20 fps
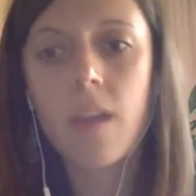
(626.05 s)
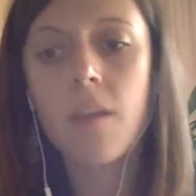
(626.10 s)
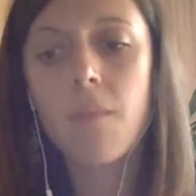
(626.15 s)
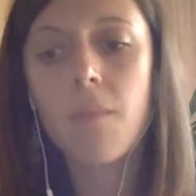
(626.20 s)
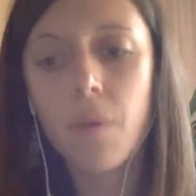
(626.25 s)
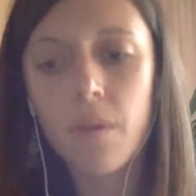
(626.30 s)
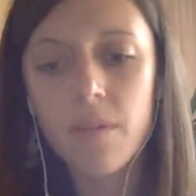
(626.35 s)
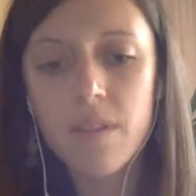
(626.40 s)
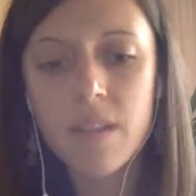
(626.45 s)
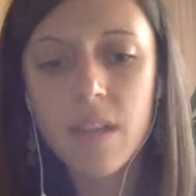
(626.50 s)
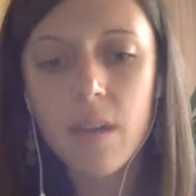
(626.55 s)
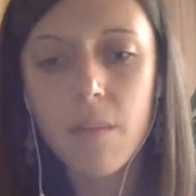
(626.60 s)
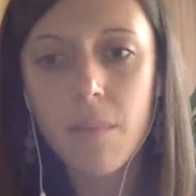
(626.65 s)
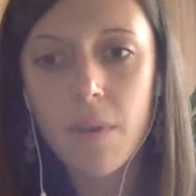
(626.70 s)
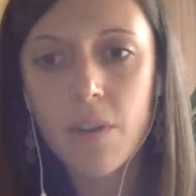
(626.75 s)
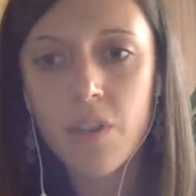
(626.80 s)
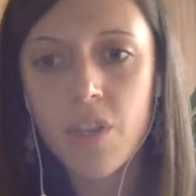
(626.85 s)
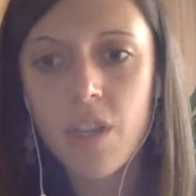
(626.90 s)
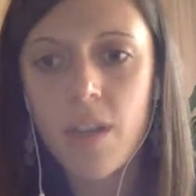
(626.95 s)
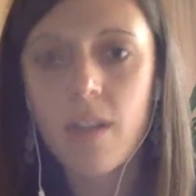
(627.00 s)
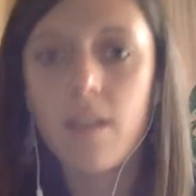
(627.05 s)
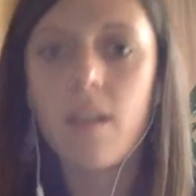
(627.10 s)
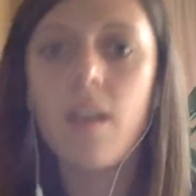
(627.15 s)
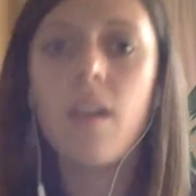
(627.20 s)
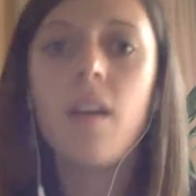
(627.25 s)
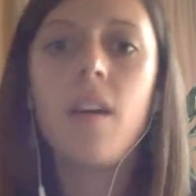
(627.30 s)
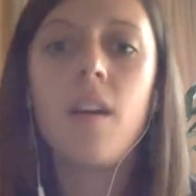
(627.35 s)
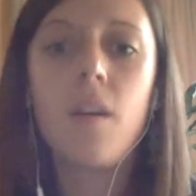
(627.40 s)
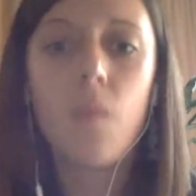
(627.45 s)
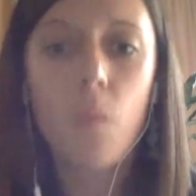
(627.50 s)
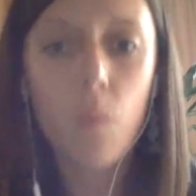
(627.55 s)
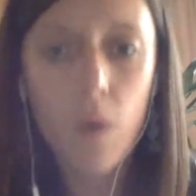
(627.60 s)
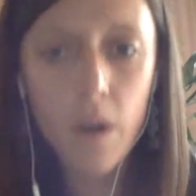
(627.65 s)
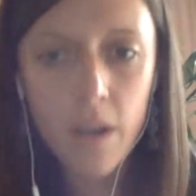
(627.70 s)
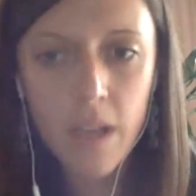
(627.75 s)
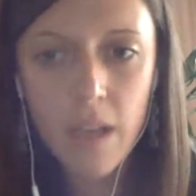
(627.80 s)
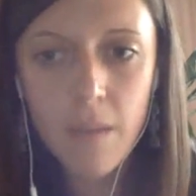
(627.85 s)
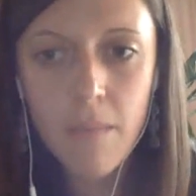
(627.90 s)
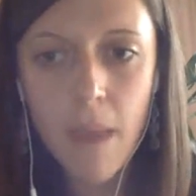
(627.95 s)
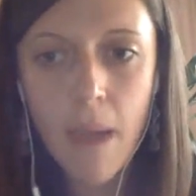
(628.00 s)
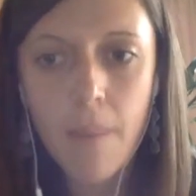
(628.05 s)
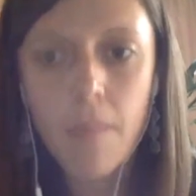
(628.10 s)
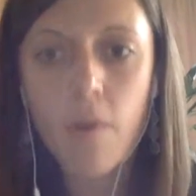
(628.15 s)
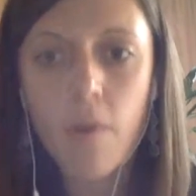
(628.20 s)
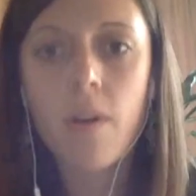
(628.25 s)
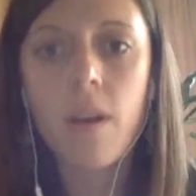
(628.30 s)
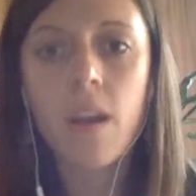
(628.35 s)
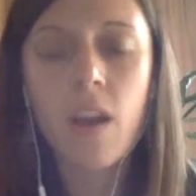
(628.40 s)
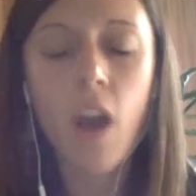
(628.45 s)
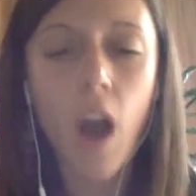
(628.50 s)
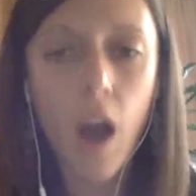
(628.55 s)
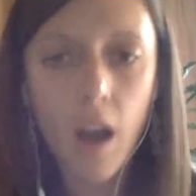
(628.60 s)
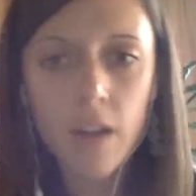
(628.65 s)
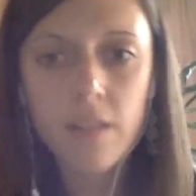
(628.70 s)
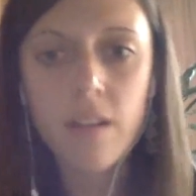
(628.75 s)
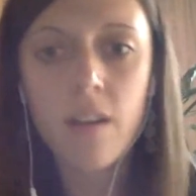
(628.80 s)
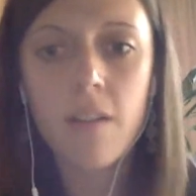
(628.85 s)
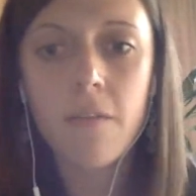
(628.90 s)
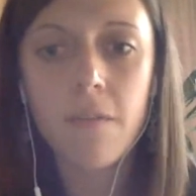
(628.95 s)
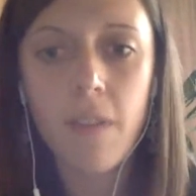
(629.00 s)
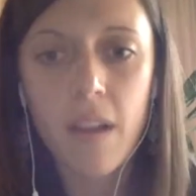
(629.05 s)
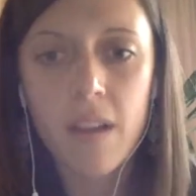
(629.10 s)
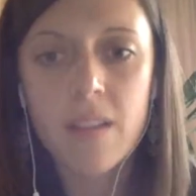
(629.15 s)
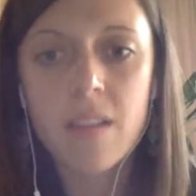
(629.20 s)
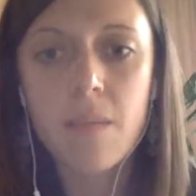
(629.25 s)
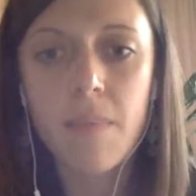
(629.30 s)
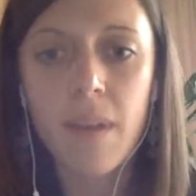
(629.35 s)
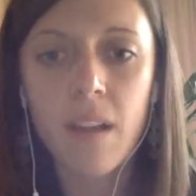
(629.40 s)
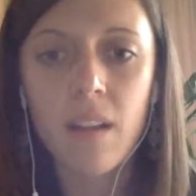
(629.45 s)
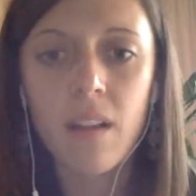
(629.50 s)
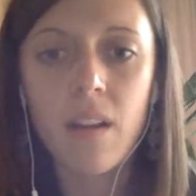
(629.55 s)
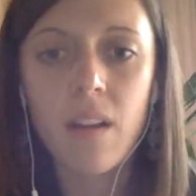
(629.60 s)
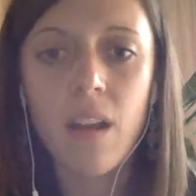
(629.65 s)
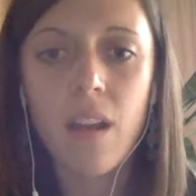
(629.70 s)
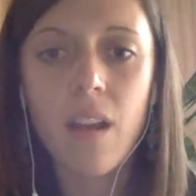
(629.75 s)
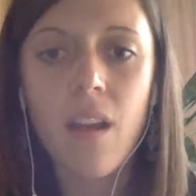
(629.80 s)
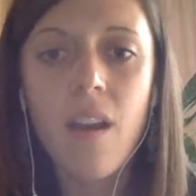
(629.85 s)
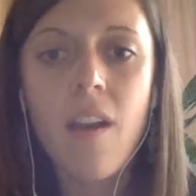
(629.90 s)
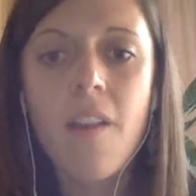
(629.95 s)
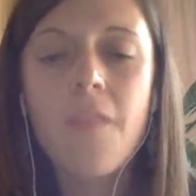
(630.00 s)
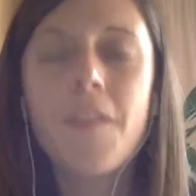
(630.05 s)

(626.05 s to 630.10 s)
Impulse inhibition, working memory, cognitive flexibility.